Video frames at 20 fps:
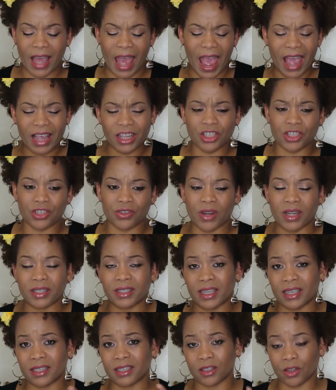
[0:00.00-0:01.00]
extra
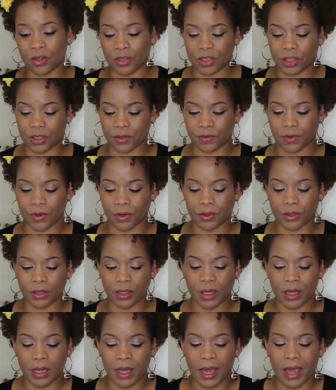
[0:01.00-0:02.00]
testosterone
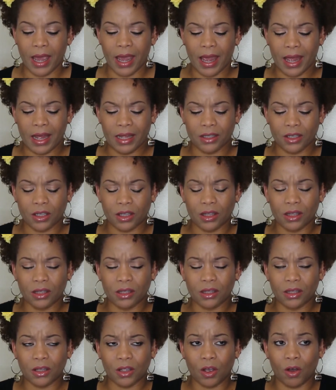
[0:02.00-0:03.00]
and
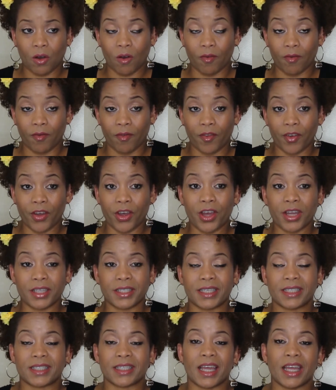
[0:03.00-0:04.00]

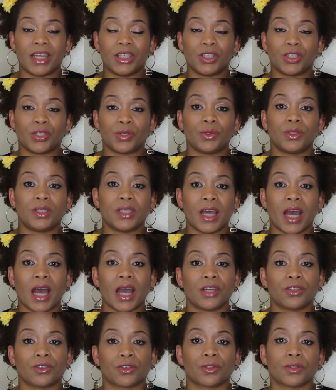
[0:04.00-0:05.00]
convert it into
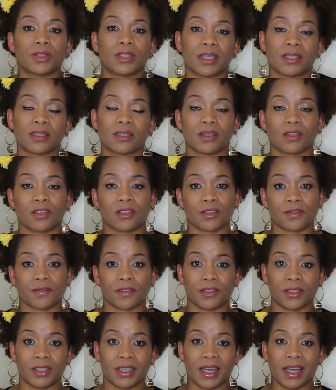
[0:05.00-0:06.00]

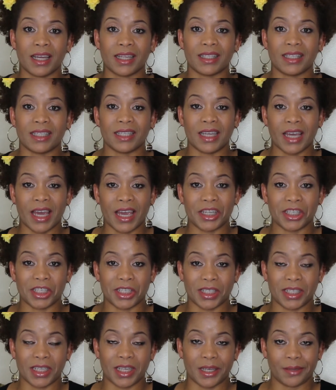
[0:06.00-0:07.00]
dihydrotestosterone,
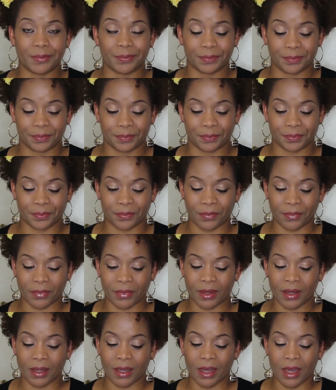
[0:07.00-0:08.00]
DHT.
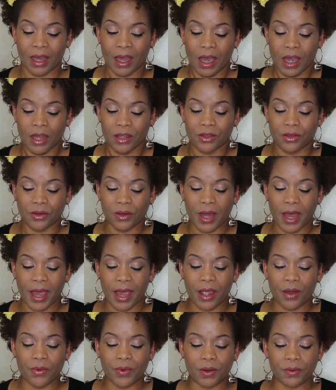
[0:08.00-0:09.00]
The
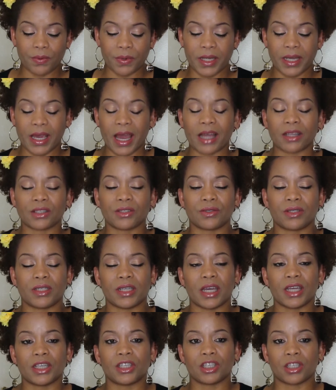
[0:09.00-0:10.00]
hair will react to
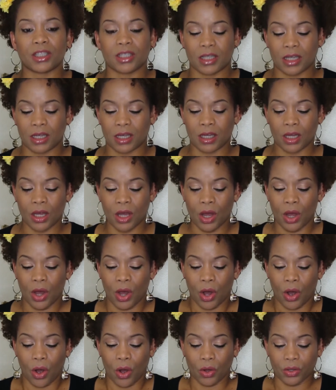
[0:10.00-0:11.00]
DHT
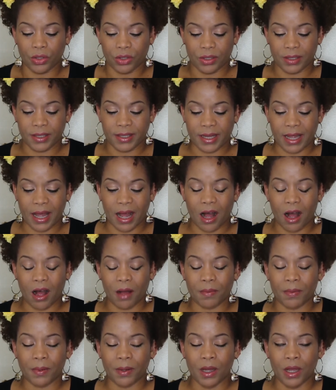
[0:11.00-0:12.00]
on the
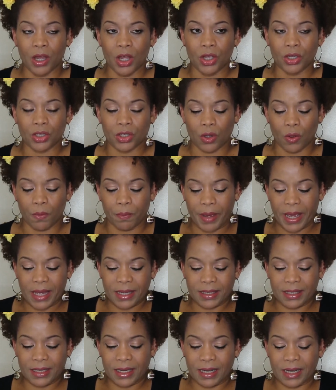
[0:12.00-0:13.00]
scalp, so
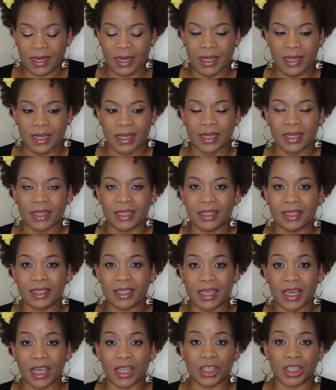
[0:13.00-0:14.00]
basically
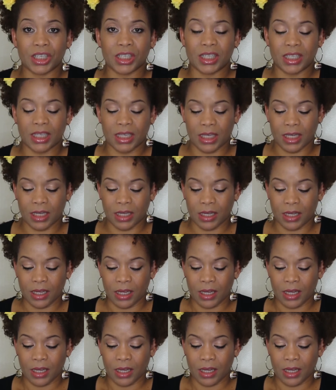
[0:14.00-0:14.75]
DHT